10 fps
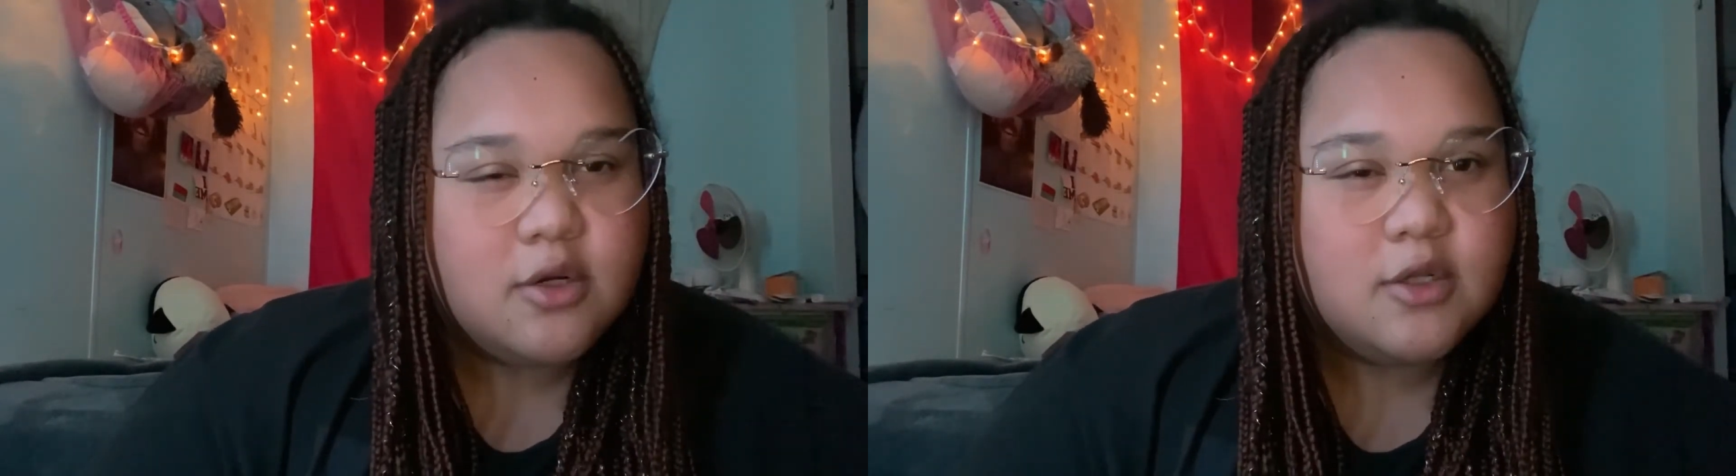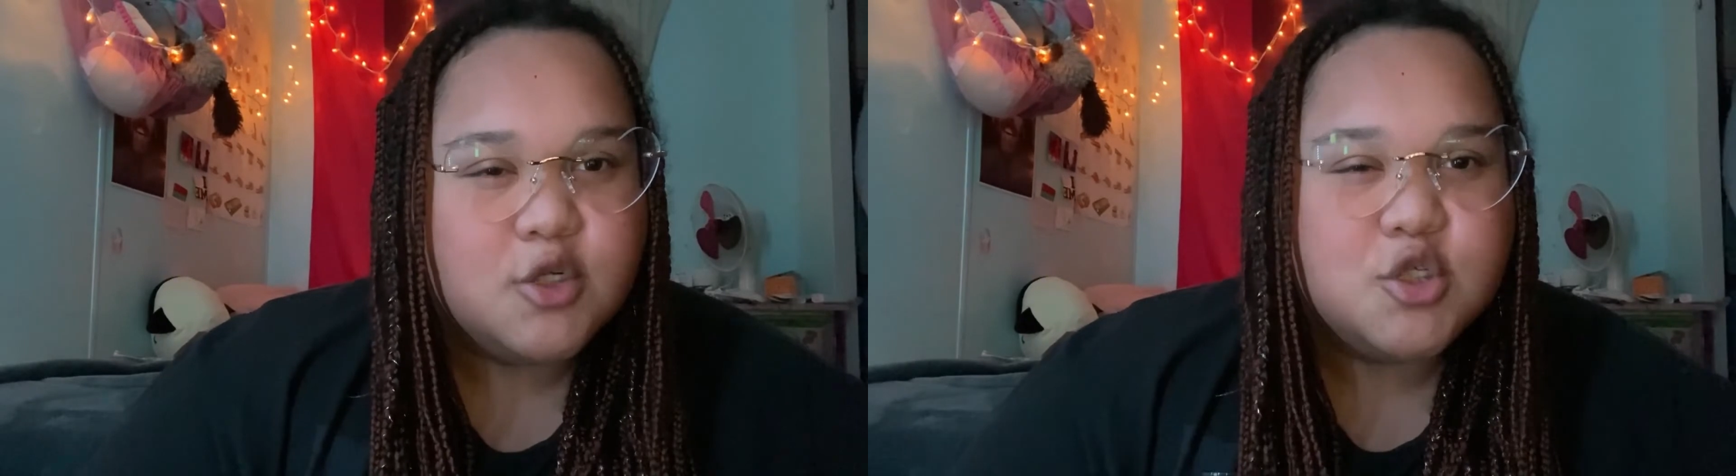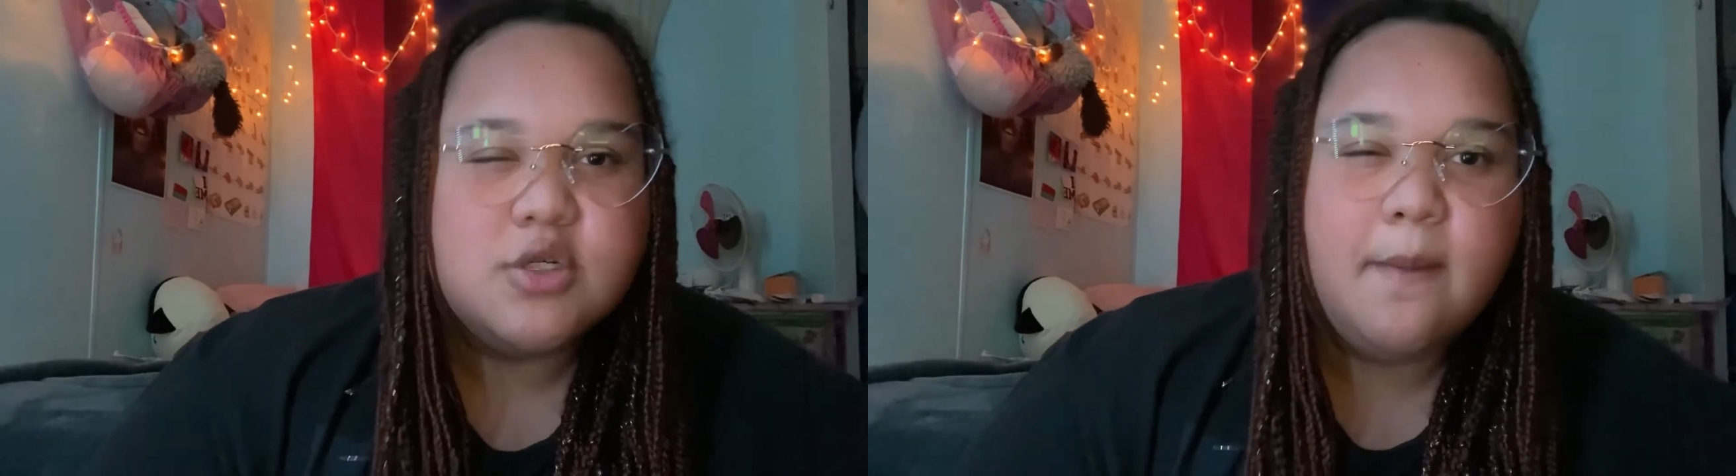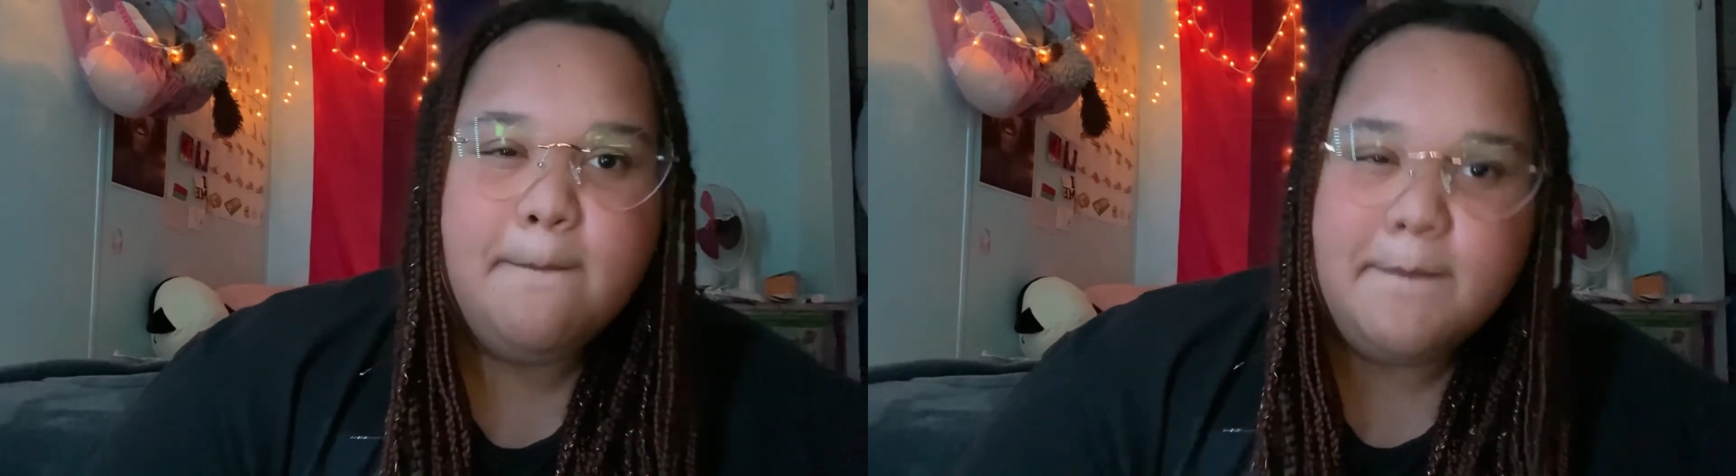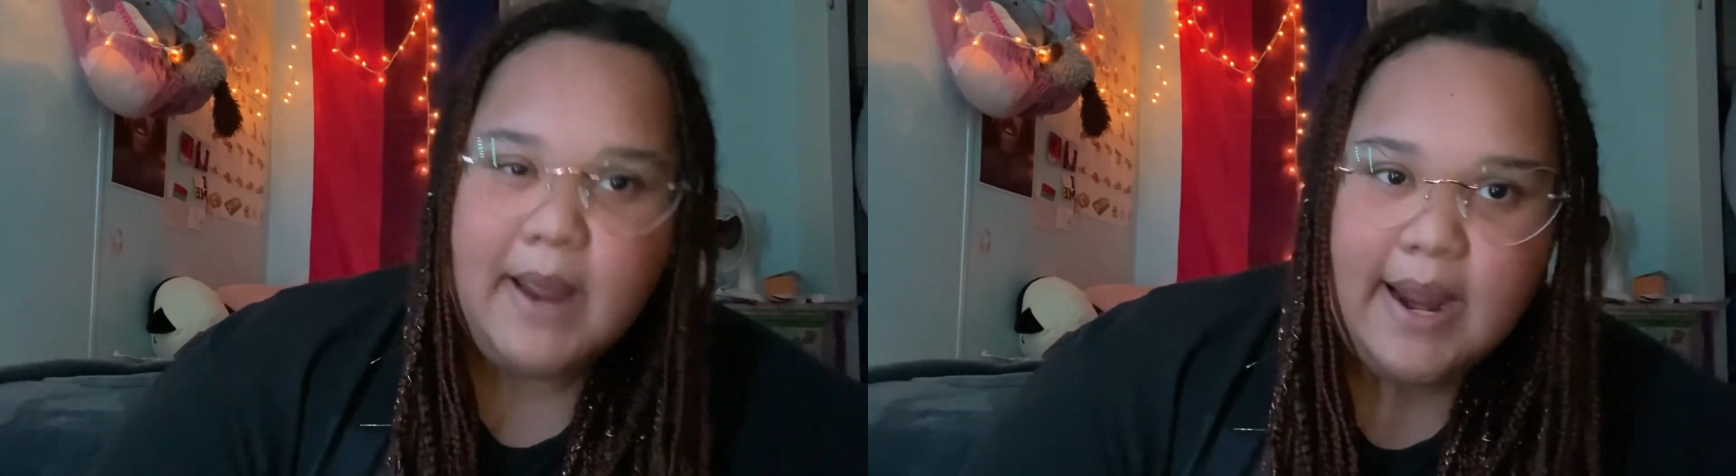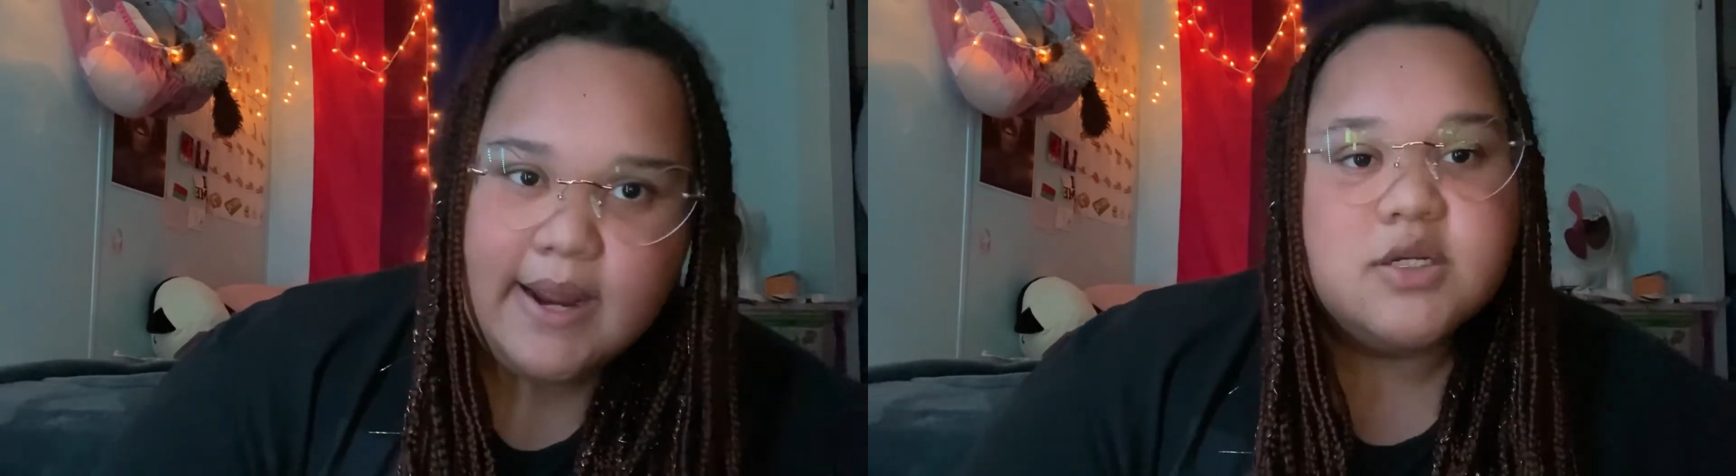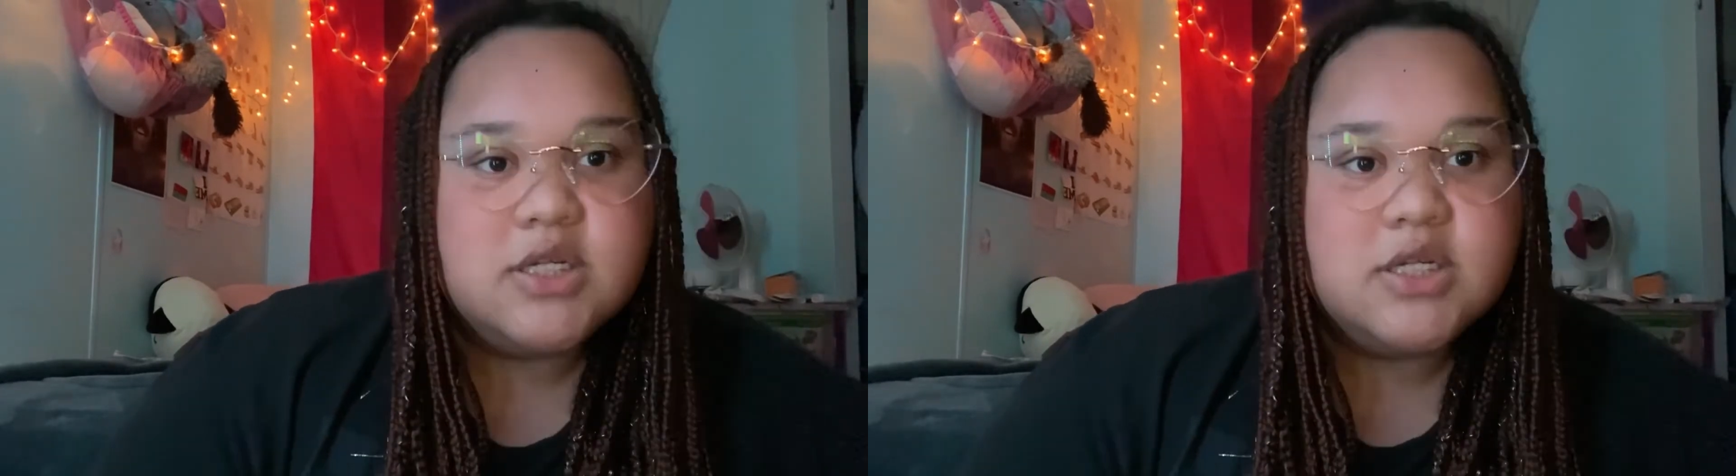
they're just a band.